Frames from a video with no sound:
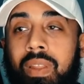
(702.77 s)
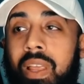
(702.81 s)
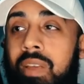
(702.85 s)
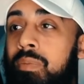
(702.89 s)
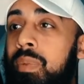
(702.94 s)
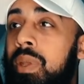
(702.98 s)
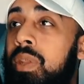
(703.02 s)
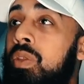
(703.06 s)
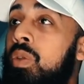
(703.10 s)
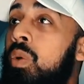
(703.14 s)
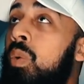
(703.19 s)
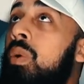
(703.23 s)
They've
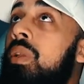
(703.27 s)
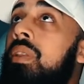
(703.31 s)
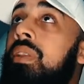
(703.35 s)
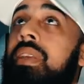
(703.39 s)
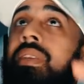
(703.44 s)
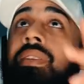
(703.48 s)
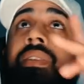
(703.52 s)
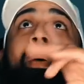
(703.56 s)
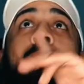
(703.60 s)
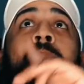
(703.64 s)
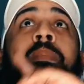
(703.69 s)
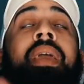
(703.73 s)
been doing
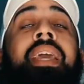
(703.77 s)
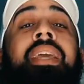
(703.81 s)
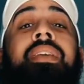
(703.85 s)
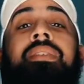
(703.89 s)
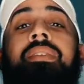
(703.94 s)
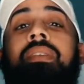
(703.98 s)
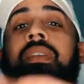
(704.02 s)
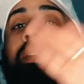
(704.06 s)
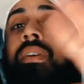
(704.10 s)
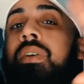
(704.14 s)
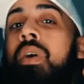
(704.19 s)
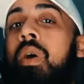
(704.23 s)
these
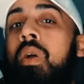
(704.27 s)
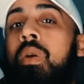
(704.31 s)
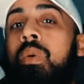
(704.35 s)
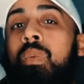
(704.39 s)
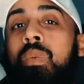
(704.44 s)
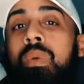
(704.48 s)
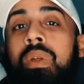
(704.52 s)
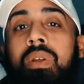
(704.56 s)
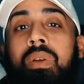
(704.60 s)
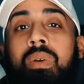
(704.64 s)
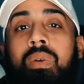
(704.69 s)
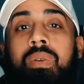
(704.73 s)
amazing
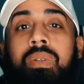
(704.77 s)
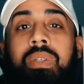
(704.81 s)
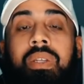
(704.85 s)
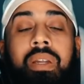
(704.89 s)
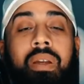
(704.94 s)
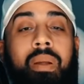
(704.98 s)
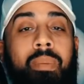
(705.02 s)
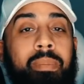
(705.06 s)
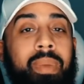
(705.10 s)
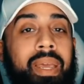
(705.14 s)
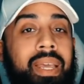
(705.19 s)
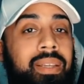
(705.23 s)
cartwheels
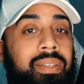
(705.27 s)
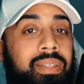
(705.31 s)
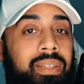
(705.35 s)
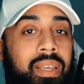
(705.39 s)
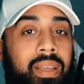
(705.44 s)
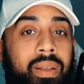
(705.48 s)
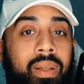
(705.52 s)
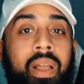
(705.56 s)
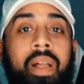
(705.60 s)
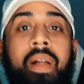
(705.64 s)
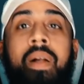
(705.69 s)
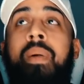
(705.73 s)
and
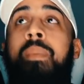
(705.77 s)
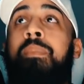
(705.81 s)
amazing